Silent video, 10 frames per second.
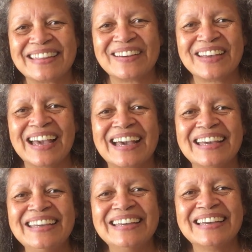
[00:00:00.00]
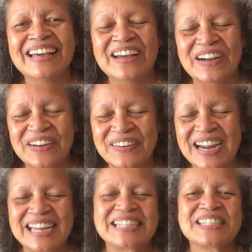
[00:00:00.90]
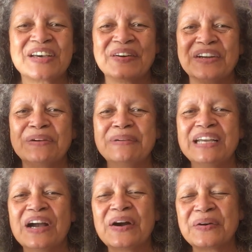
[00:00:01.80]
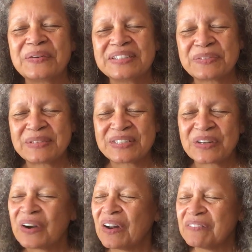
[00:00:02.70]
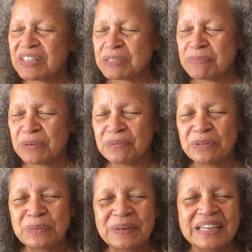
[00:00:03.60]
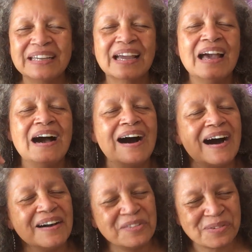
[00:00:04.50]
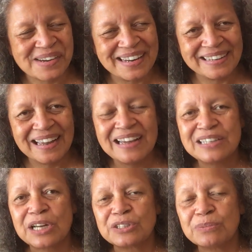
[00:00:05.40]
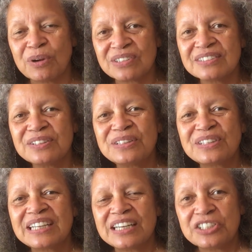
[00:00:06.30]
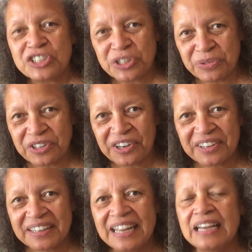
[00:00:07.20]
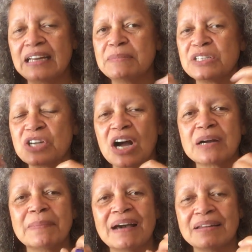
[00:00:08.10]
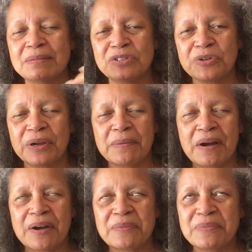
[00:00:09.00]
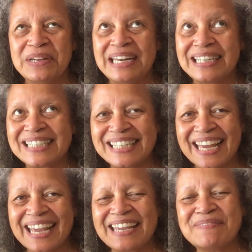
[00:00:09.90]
Okay? All right, so here we go as we start off this beautiful week honoring Dr. Martin Luther King Jr. And I'm going to talk about him during our reading today.